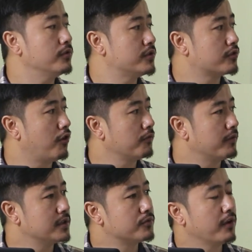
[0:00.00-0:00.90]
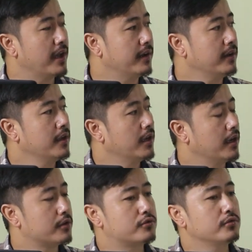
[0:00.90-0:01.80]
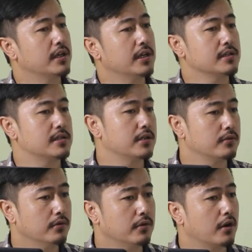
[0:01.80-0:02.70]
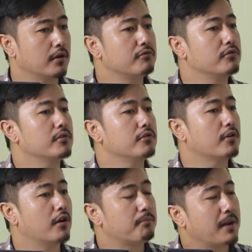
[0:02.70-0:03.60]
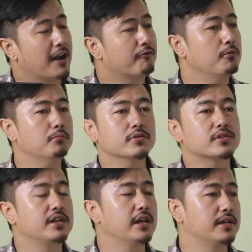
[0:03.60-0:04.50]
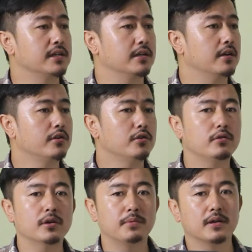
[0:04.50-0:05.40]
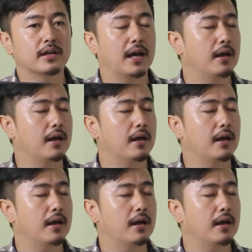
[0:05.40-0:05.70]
Woods conference where today's, a platform was created, a new liberal